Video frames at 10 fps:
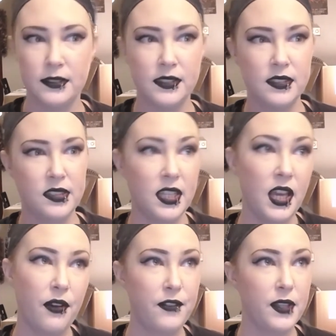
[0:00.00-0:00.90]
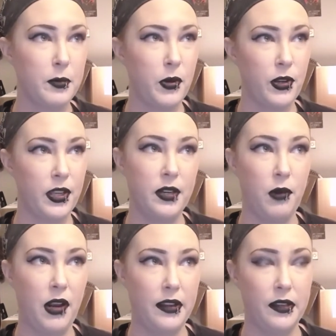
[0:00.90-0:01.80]
see how I feel about it in a
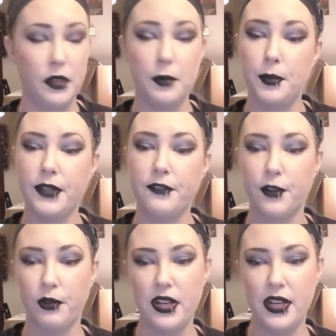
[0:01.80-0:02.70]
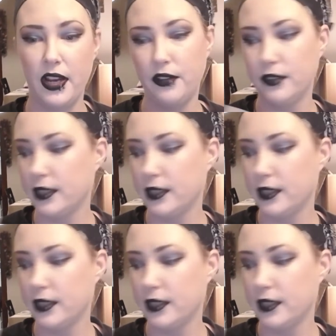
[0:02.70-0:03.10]
while, but for right now,